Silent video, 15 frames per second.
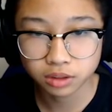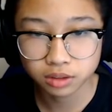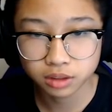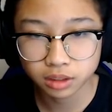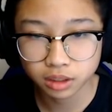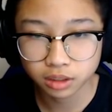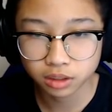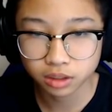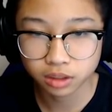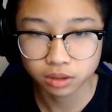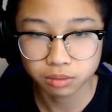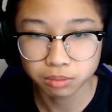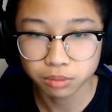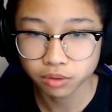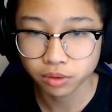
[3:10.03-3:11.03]
you can see, you
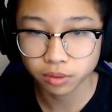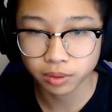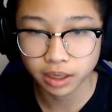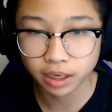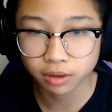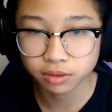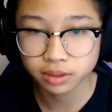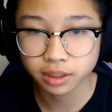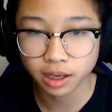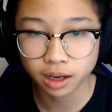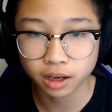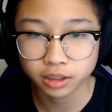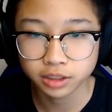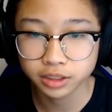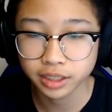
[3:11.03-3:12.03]
know, move around,
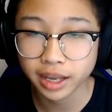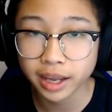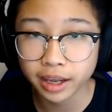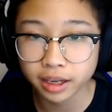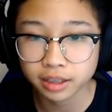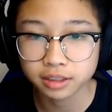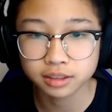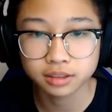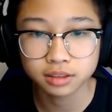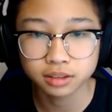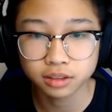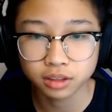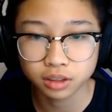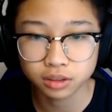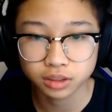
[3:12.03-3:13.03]
dodge is X,
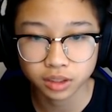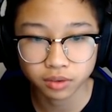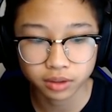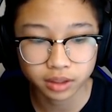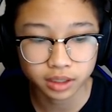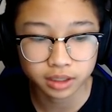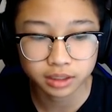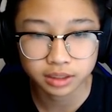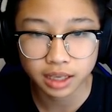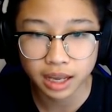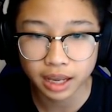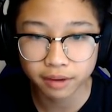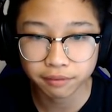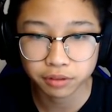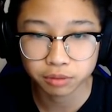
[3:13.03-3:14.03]
you know, stuff like this.
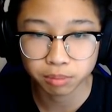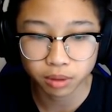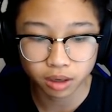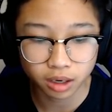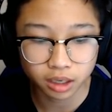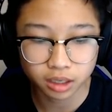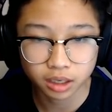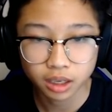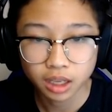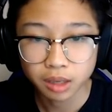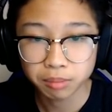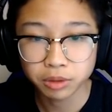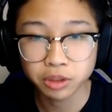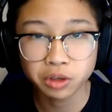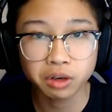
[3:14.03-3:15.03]
F is block,
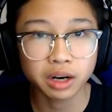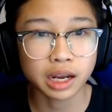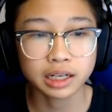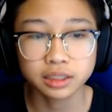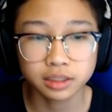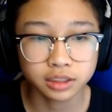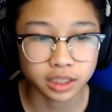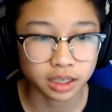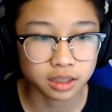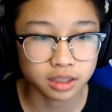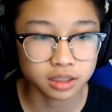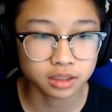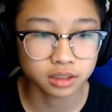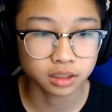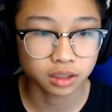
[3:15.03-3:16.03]
but you can actually check
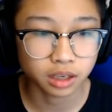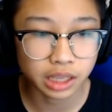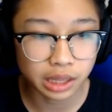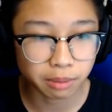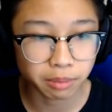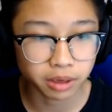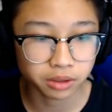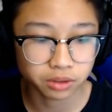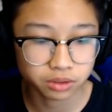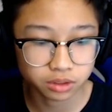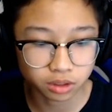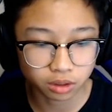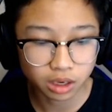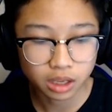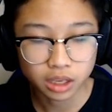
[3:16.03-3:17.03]
this in the menu.
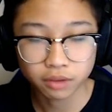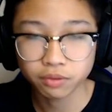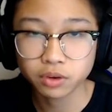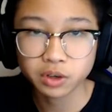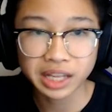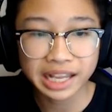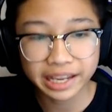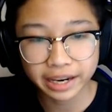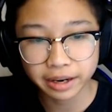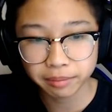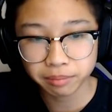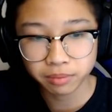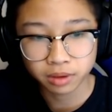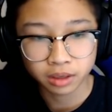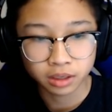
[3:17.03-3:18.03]
So if you click
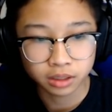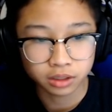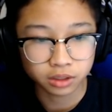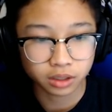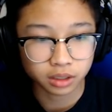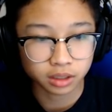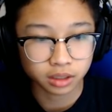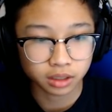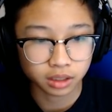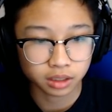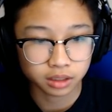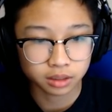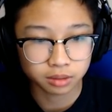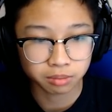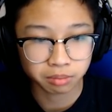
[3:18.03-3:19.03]
M, you're
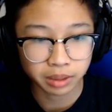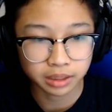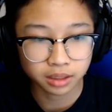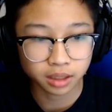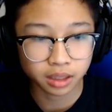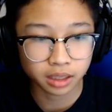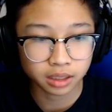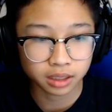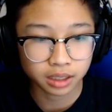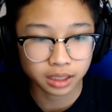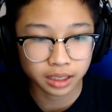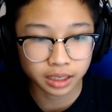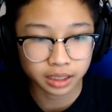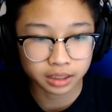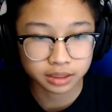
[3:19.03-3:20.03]
gonna basically
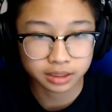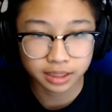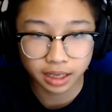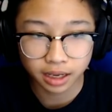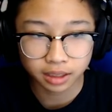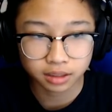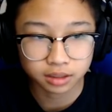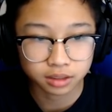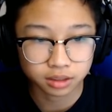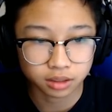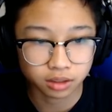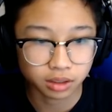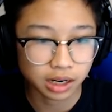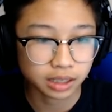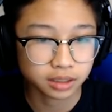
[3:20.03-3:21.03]
click stats,
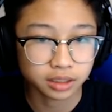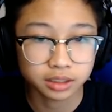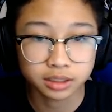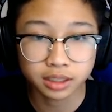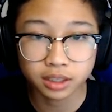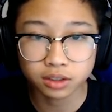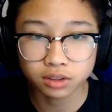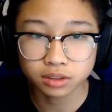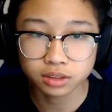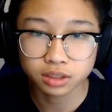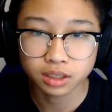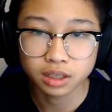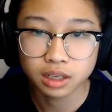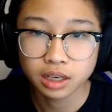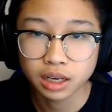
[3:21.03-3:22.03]
or actually skills.
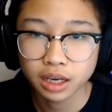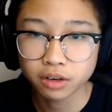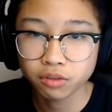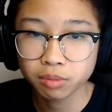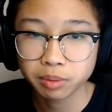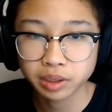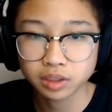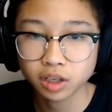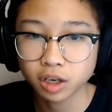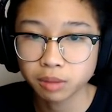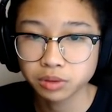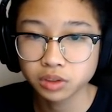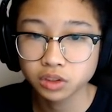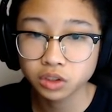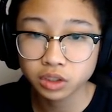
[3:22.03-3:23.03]
And if you press
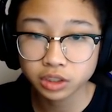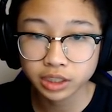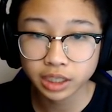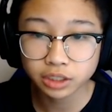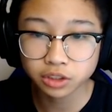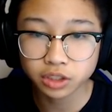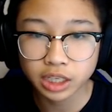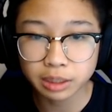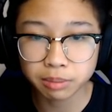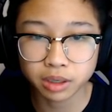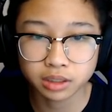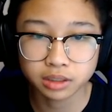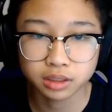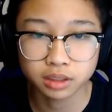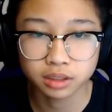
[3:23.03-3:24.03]
options, you can change your keybinds